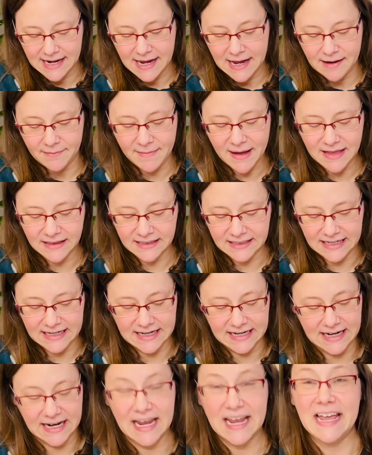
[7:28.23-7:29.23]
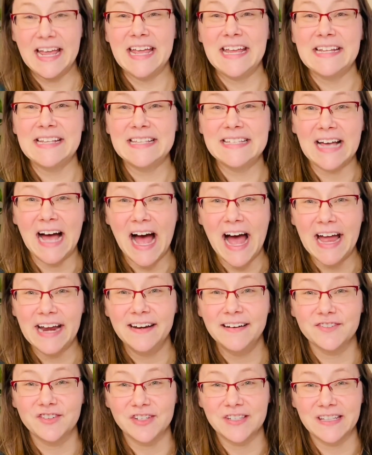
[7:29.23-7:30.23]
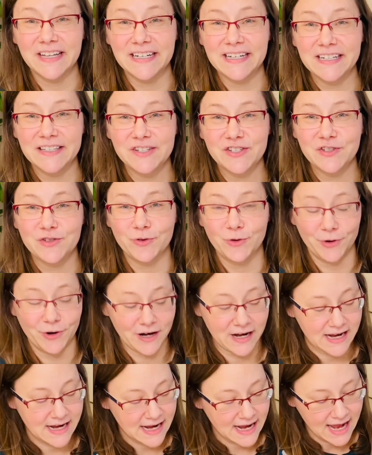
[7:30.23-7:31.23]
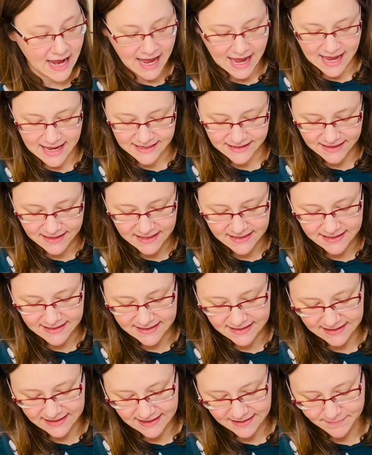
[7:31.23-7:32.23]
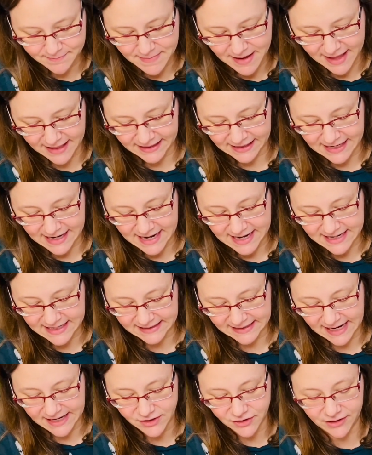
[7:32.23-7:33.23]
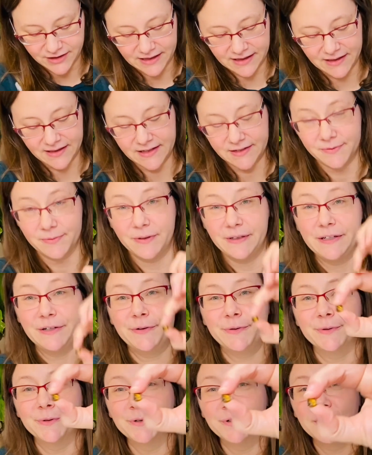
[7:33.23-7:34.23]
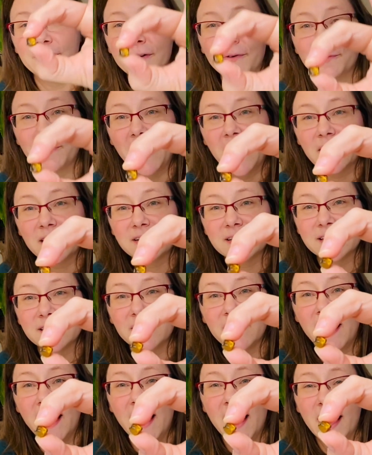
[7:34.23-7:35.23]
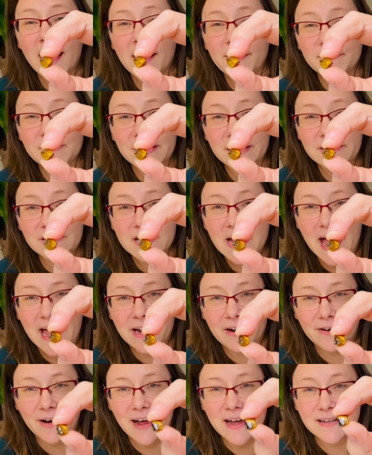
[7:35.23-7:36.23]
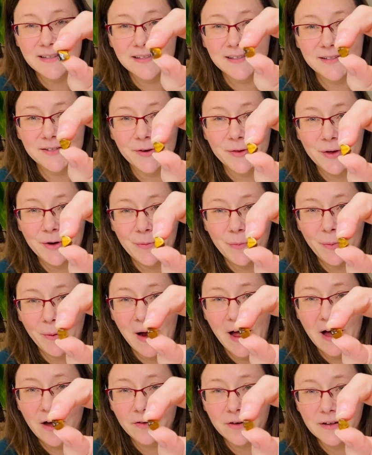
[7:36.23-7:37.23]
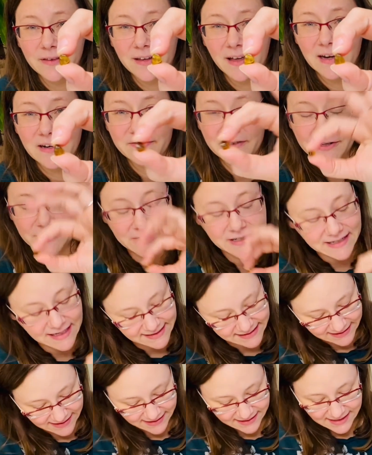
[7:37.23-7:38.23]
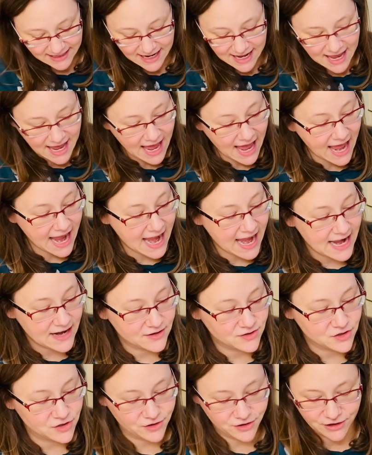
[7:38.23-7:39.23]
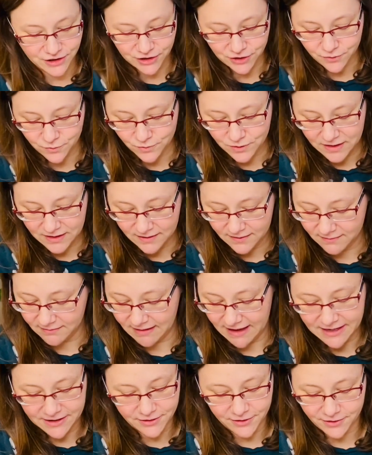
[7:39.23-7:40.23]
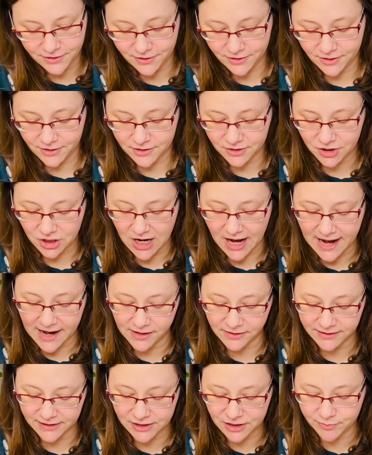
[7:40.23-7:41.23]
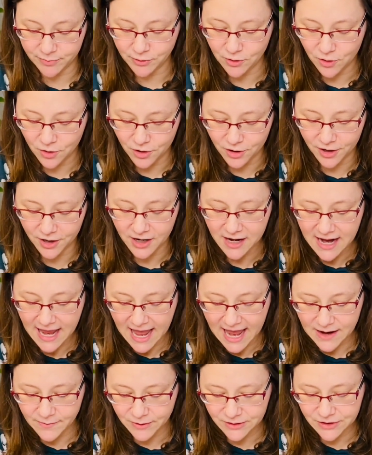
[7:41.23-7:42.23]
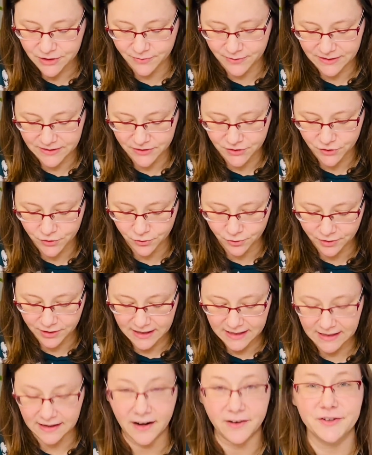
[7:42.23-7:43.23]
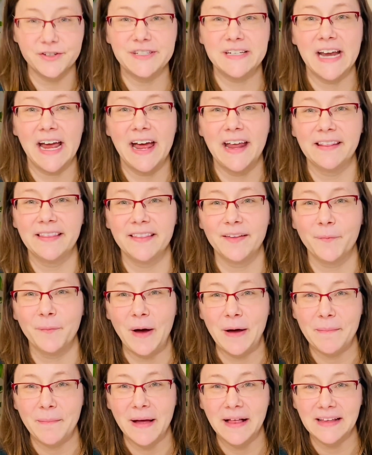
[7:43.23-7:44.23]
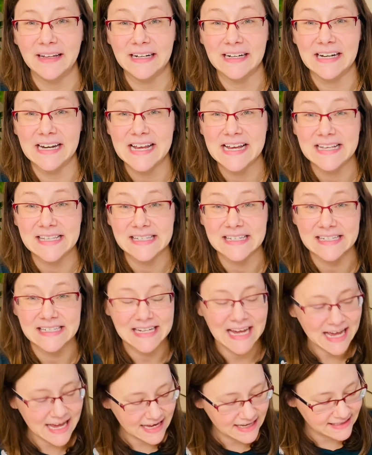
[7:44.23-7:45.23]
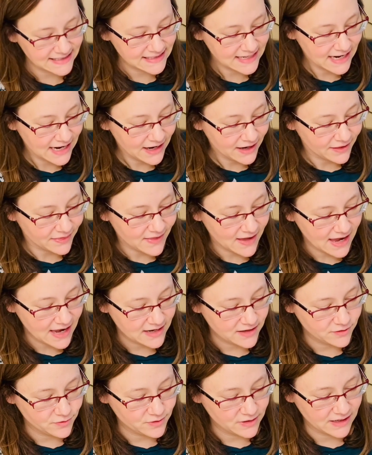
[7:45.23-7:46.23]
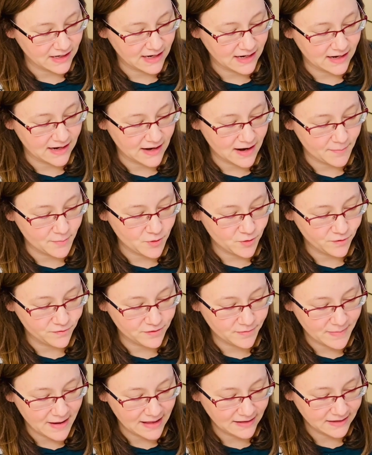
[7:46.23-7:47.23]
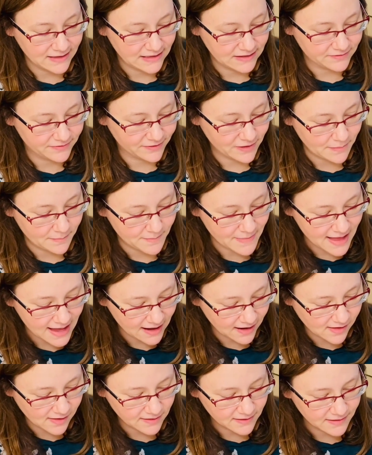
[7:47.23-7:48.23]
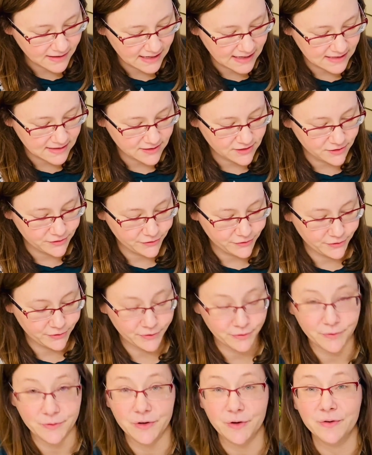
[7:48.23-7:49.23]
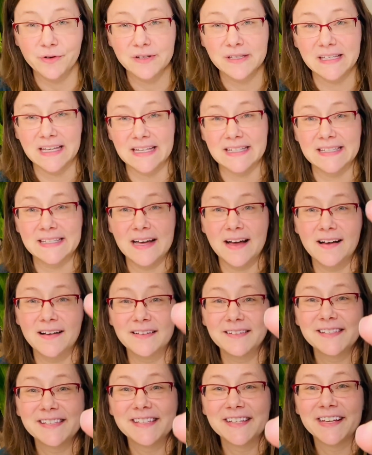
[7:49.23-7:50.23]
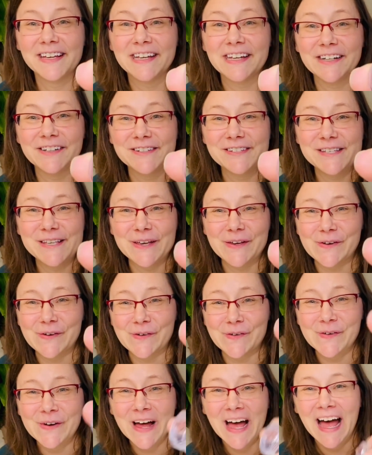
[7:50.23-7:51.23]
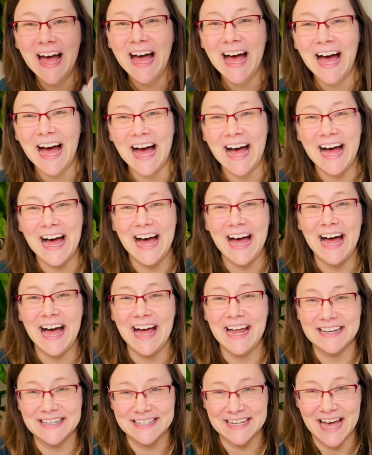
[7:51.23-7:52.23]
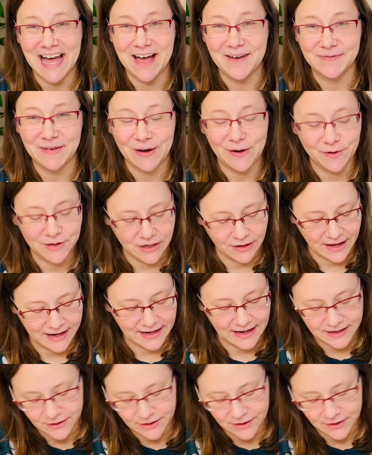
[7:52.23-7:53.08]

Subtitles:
melanin inside, just like in the story, and this melanin is actually these really cool rocks. They're tiger eyes, so they're brown and kind of iridescent. And you can let your child explore, and once you read the story and understand what melanin is and does, then you can move the melanin from Mel into your skin cells. Here's you. And you